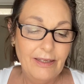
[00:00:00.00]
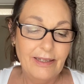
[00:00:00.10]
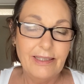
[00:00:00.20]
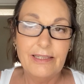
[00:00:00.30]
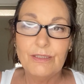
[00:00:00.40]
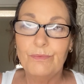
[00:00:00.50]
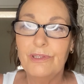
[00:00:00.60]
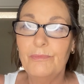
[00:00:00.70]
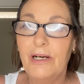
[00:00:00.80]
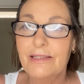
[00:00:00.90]
I guess
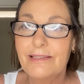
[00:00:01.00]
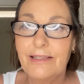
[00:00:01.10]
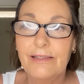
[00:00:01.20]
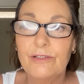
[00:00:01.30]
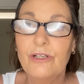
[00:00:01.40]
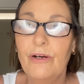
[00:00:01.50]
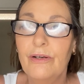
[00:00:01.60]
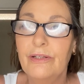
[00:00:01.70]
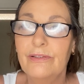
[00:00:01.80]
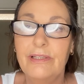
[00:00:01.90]
with my skin
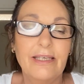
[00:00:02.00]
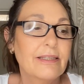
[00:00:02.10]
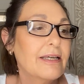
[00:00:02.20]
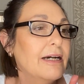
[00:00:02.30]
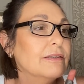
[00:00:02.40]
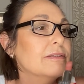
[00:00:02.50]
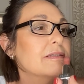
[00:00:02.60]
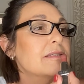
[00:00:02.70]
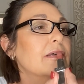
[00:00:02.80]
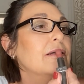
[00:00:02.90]
tone, they're the
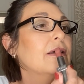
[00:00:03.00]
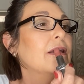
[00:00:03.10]
colours that